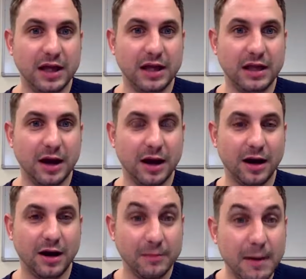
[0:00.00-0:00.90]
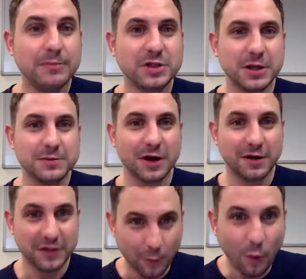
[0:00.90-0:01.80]
the uh, the membership
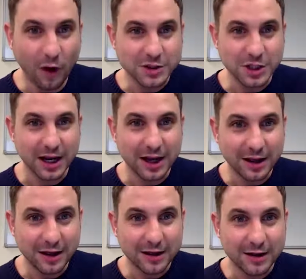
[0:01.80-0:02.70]
site they're watching.